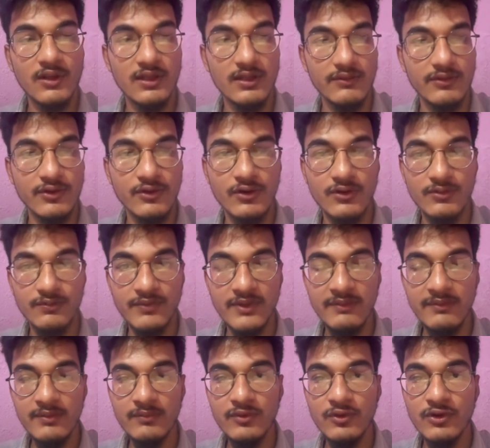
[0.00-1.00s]
If you go to
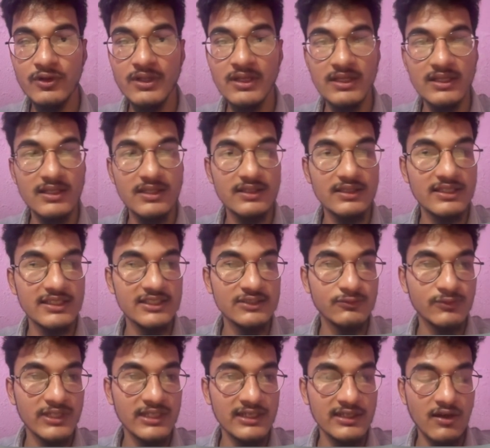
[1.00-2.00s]
preview mode, these
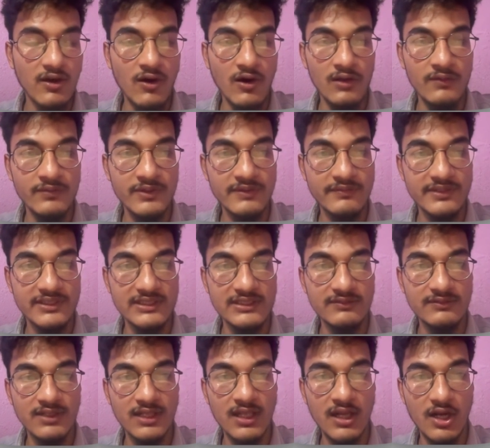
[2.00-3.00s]
will all be
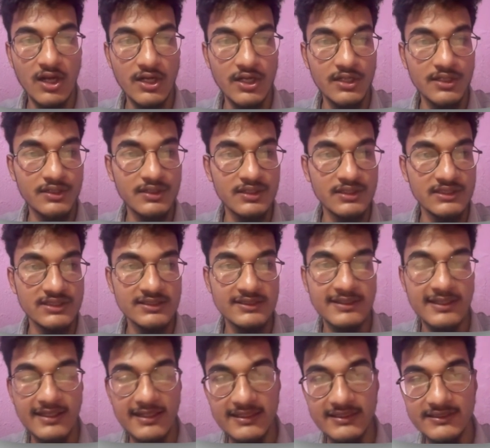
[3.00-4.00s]
visible under this
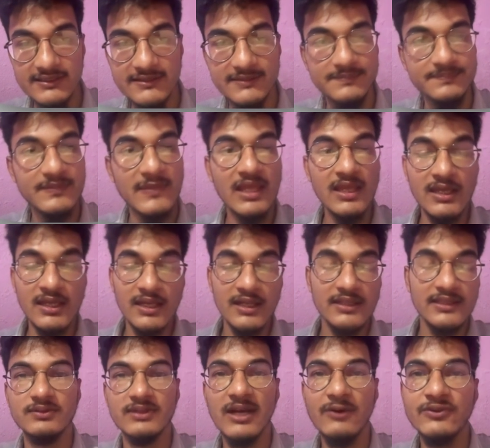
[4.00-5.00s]
list.
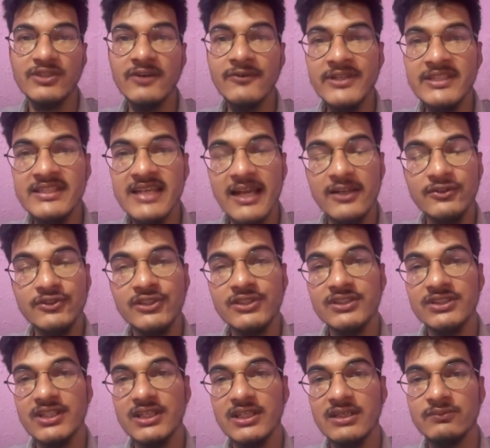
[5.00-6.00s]
Now there is another
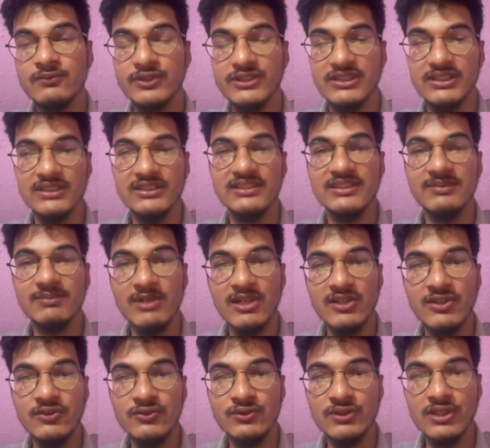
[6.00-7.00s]
setup which is
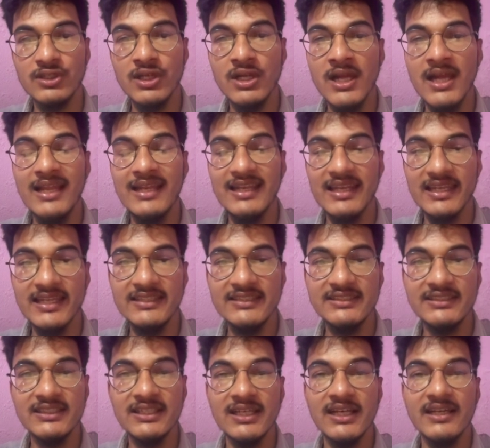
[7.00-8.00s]
similar to the
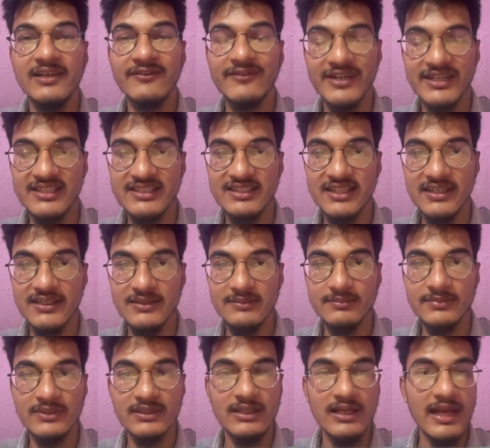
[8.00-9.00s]
list grid setup
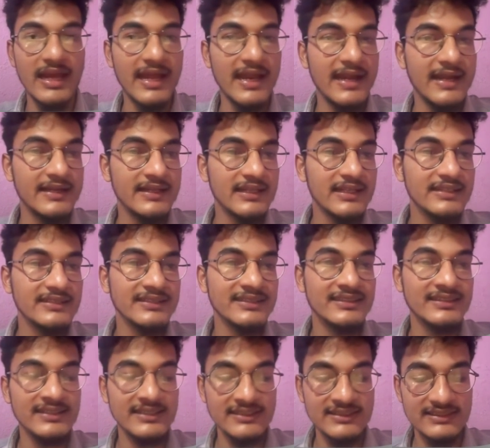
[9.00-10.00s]
and
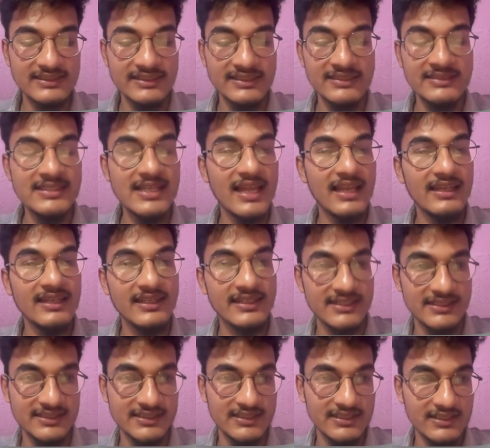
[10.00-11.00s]
this is
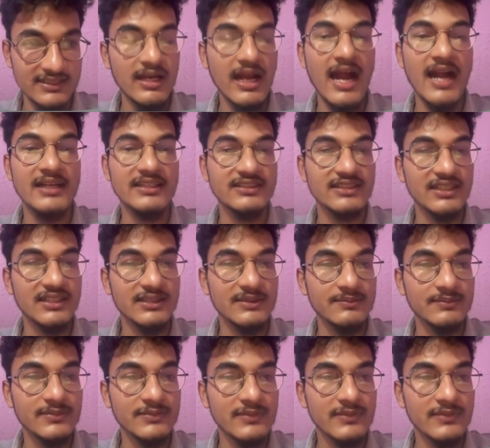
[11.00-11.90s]
list card setup.